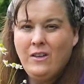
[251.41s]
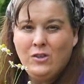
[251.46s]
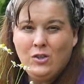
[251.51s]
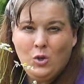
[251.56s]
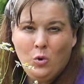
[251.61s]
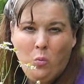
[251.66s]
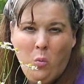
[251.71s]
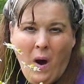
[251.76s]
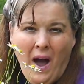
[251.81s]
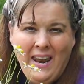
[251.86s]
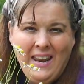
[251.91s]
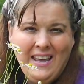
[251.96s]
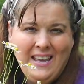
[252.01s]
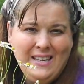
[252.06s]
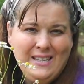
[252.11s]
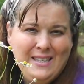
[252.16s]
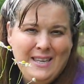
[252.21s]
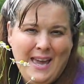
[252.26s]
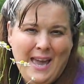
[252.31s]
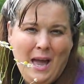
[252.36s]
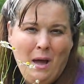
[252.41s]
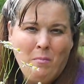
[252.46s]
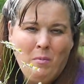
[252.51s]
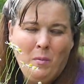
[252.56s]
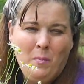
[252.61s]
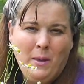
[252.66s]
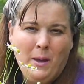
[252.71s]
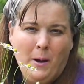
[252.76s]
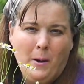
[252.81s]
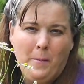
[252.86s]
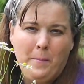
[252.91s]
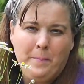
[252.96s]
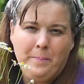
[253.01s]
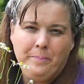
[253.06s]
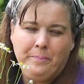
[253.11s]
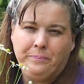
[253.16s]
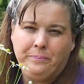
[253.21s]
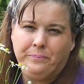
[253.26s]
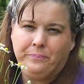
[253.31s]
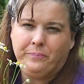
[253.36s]
So what is chamomile?
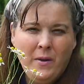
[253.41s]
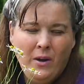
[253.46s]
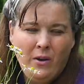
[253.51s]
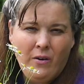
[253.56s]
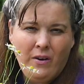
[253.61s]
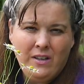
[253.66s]
Chamomile